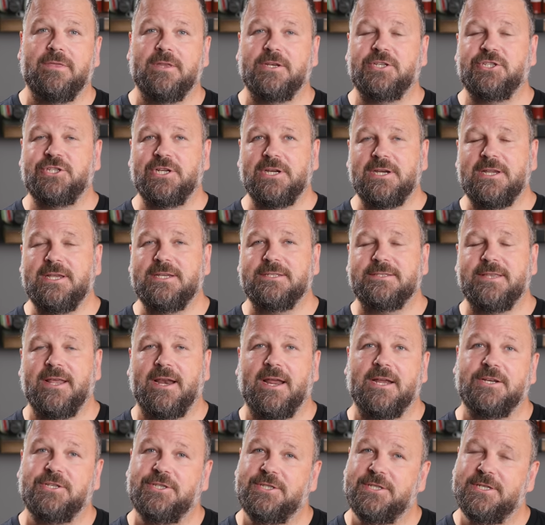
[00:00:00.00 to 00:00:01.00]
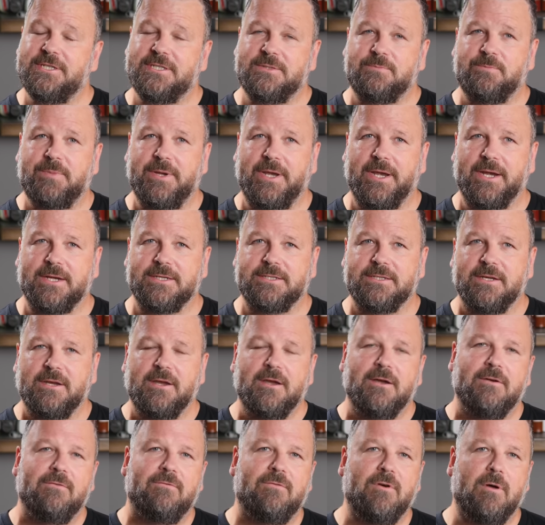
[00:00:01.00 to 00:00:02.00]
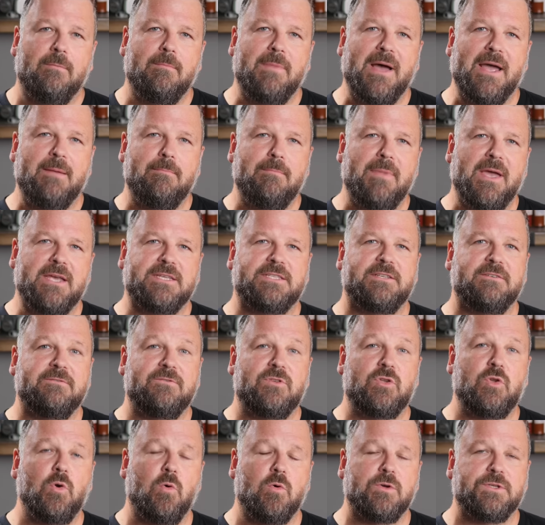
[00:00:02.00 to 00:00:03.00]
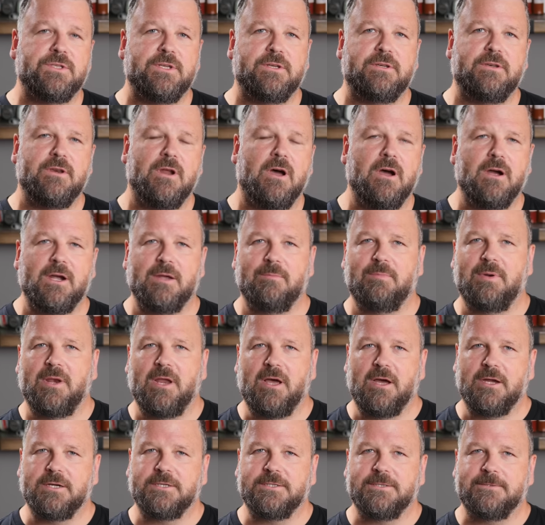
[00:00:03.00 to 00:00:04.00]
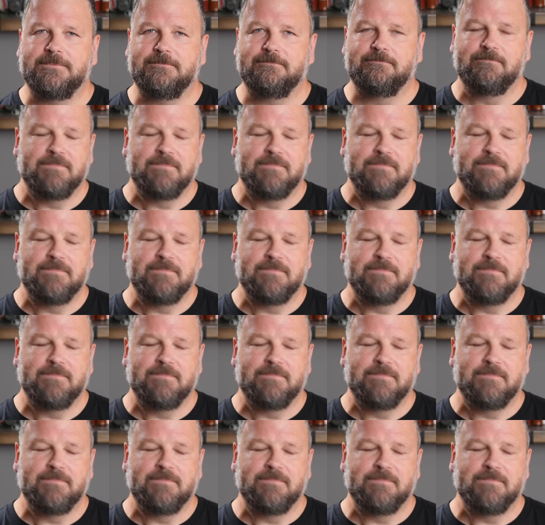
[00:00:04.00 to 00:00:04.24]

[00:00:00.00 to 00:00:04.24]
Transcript: the chilies that I just picked from my massive Dorset Naga plant.